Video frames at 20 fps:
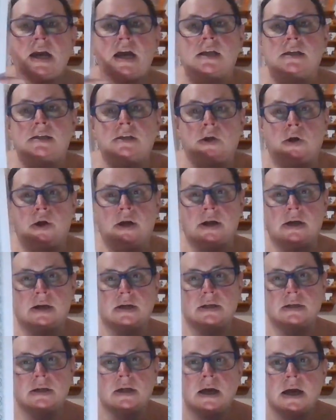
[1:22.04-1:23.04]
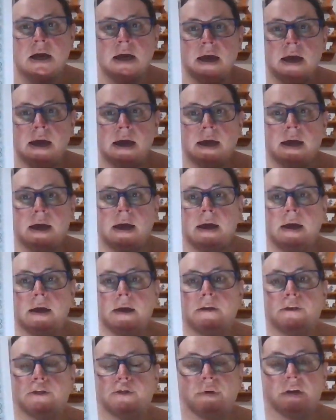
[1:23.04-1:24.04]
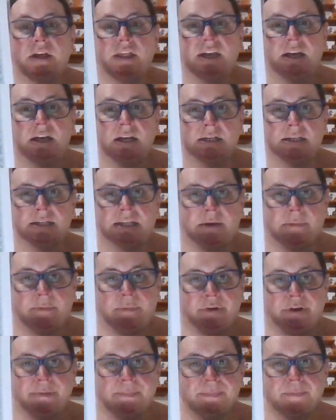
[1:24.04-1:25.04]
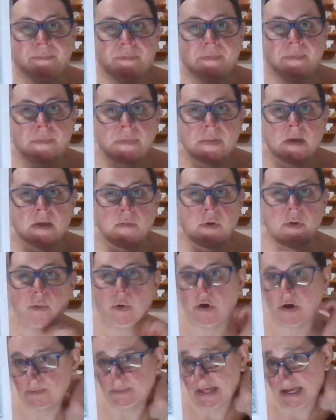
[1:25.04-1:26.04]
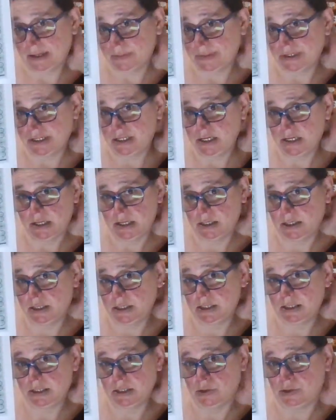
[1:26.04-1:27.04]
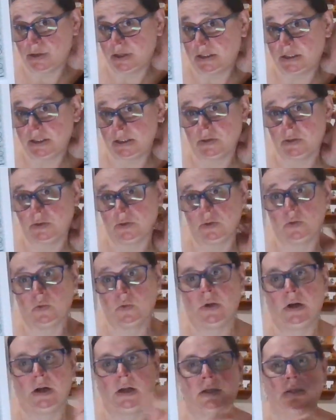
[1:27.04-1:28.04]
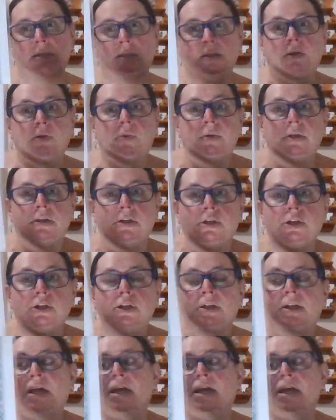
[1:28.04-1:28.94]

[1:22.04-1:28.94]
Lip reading: days on 3 things sampler, Memora Blackburn. So this is what it's going to look